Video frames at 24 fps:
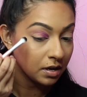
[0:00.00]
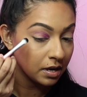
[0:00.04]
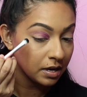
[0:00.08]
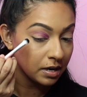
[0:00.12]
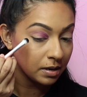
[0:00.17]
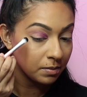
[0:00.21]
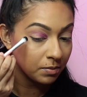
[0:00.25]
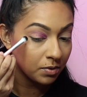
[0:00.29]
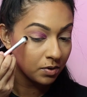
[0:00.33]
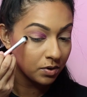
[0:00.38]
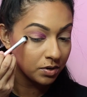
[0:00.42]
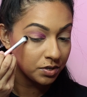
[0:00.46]
And
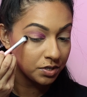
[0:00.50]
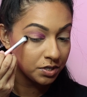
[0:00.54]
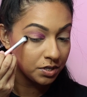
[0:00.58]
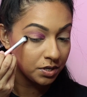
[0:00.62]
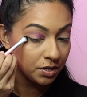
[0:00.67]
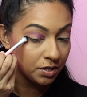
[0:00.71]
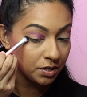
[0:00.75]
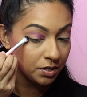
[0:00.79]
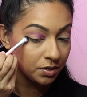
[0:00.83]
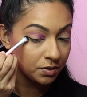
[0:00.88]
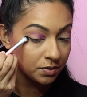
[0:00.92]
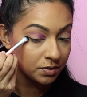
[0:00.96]
I'm going to
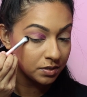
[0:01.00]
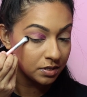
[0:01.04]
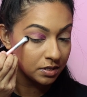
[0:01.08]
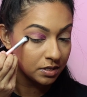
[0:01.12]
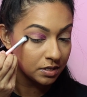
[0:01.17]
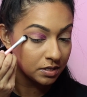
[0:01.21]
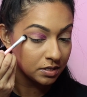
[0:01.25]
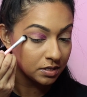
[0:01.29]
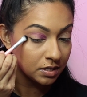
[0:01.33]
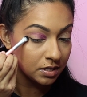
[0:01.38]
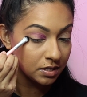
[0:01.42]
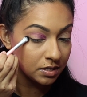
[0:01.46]
use
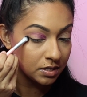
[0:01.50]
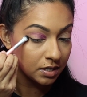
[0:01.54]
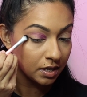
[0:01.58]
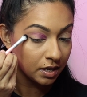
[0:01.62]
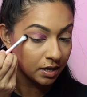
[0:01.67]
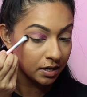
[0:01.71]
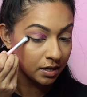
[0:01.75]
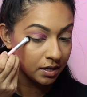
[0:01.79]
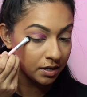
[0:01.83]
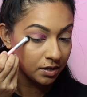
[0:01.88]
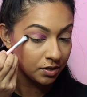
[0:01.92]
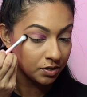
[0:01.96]
this
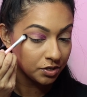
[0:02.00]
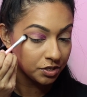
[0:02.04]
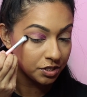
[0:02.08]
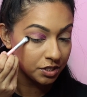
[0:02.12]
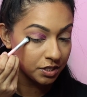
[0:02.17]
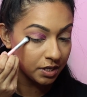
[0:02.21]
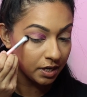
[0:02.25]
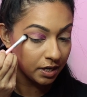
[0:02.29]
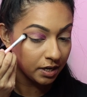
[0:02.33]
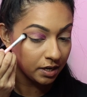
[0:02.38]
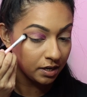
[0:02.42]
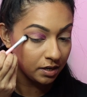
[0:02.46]
entire
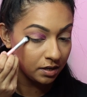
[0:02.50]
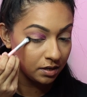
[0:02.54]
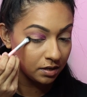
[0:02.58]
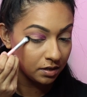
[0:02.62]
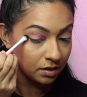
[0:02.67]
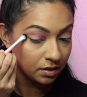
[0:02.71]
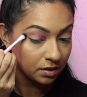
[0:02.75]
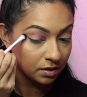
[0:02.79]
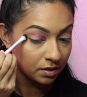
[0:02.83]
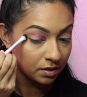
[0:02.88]
shade